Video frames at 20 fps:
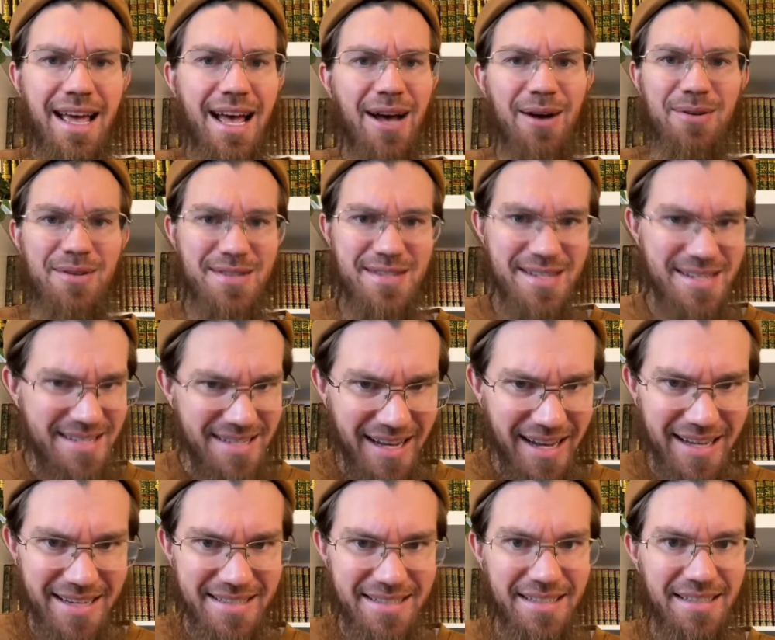out in
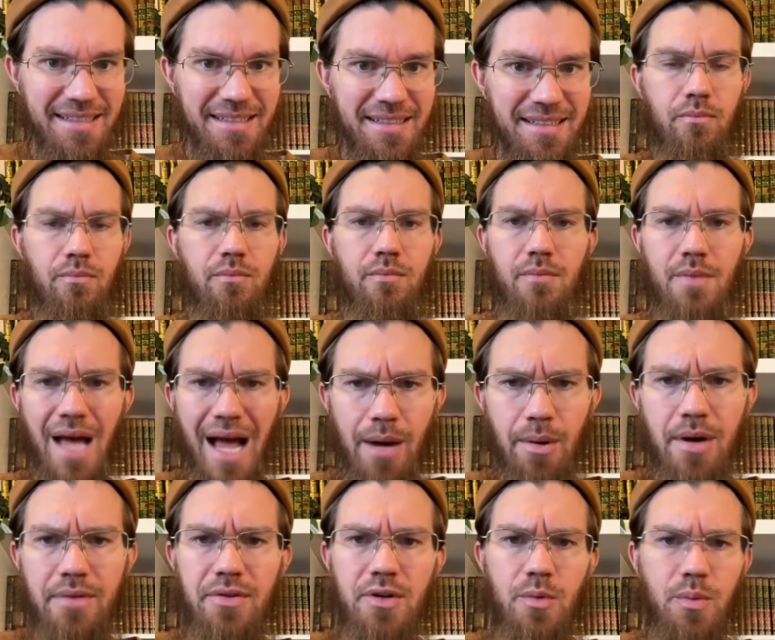society.
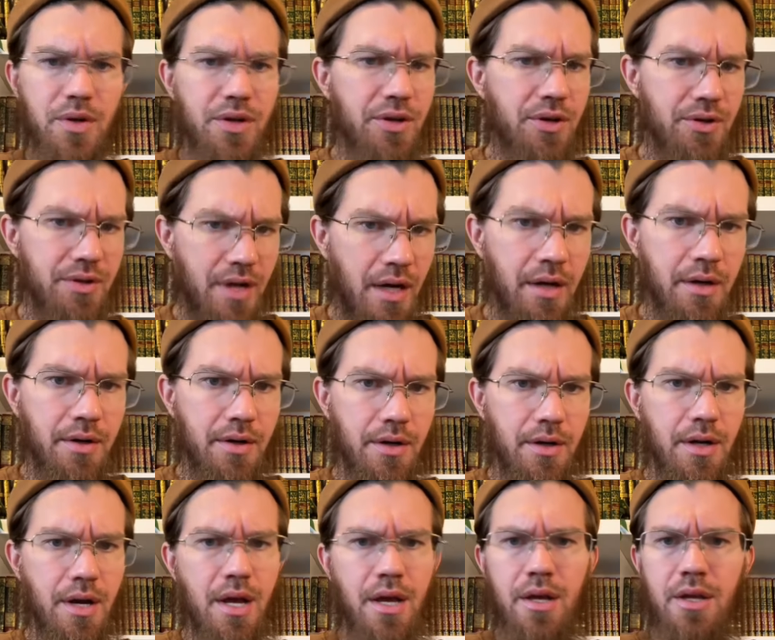However, when you're
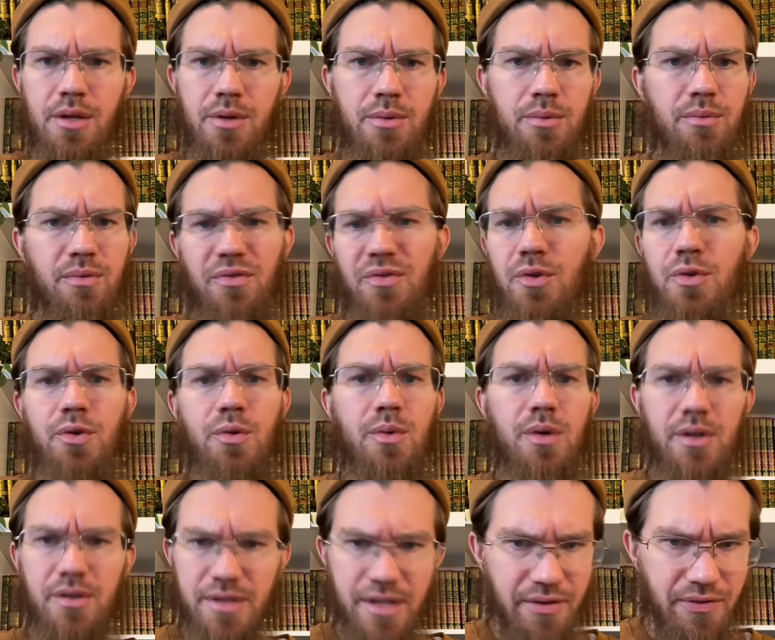younger, you view the
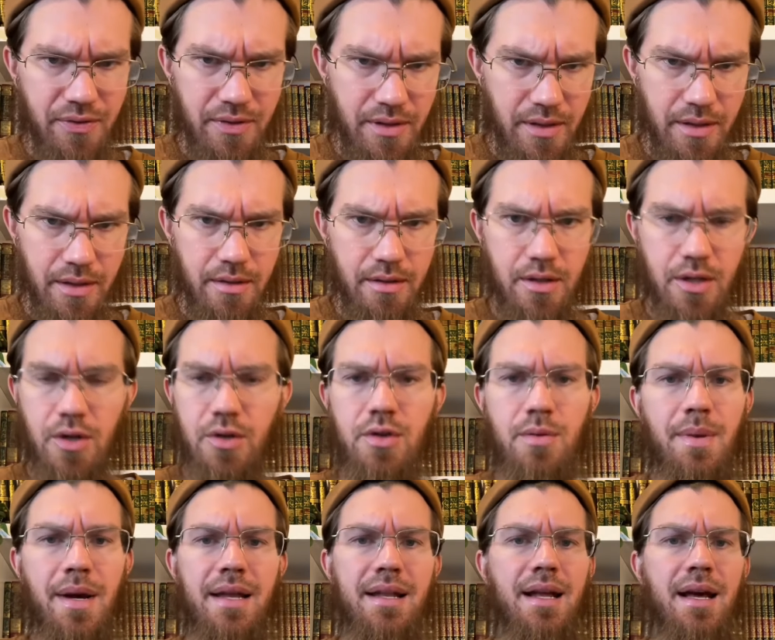world differently. You know, you
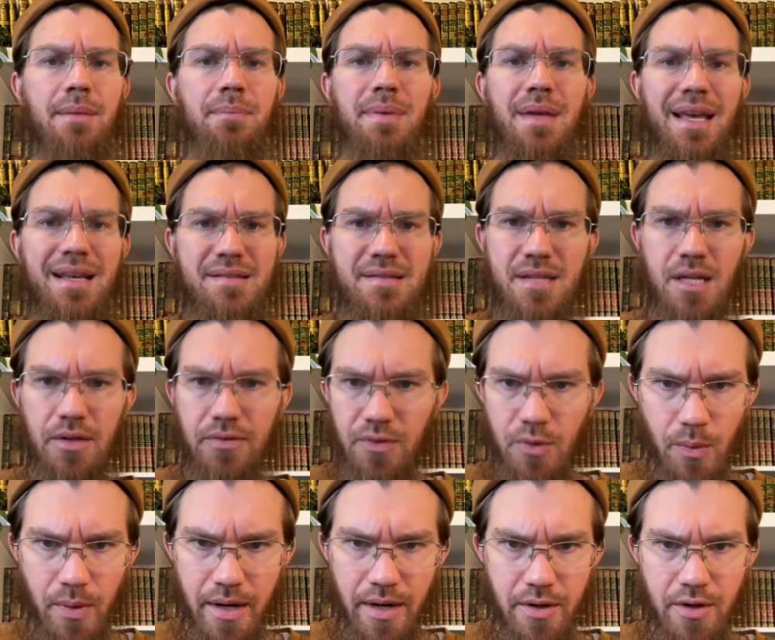might not be as
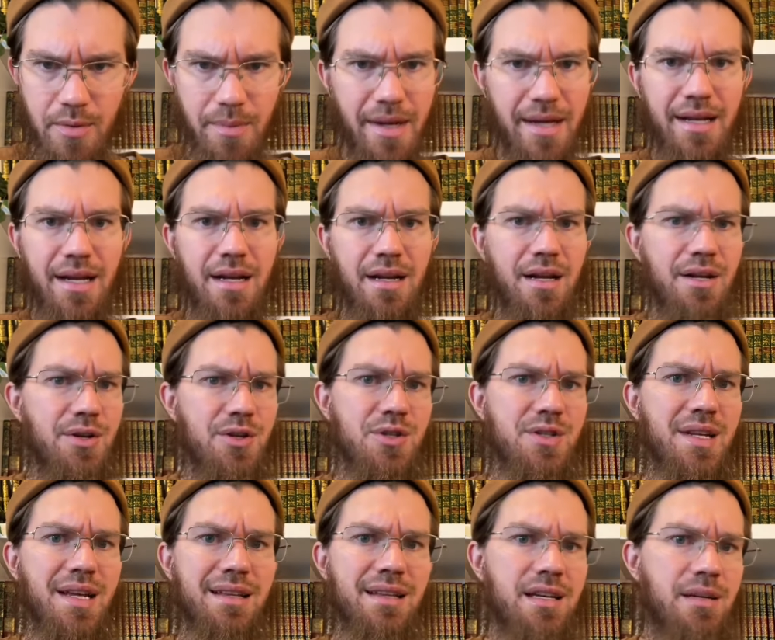self-aware, you might not understand the